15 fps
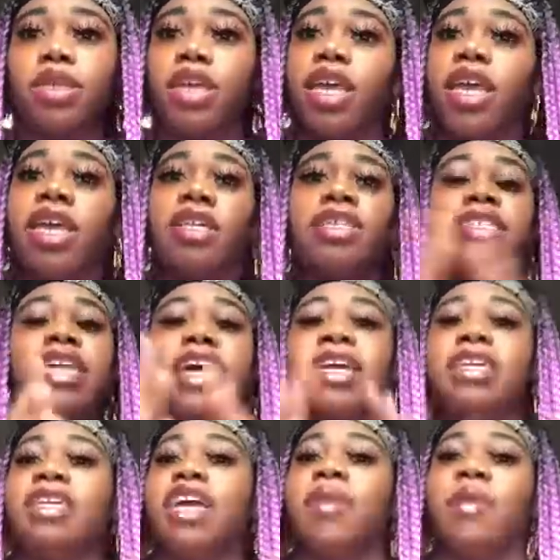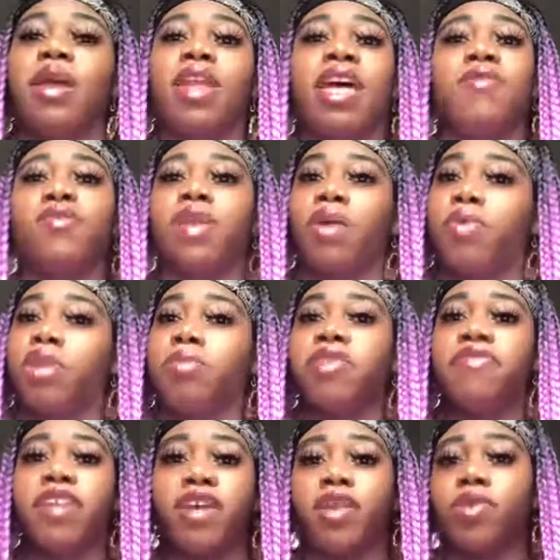And not in a day of my life when I want to be
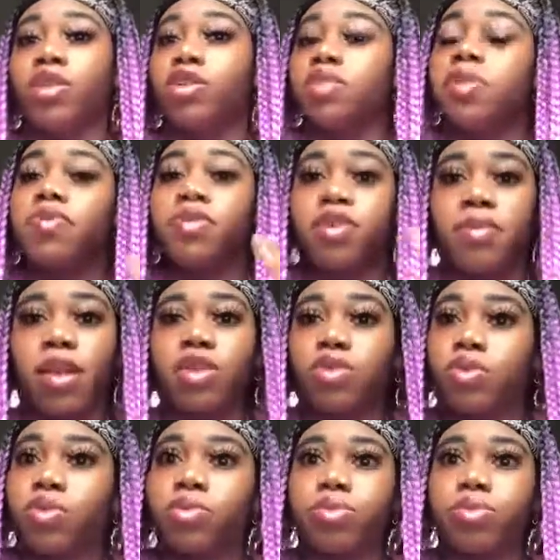family with those people in my school.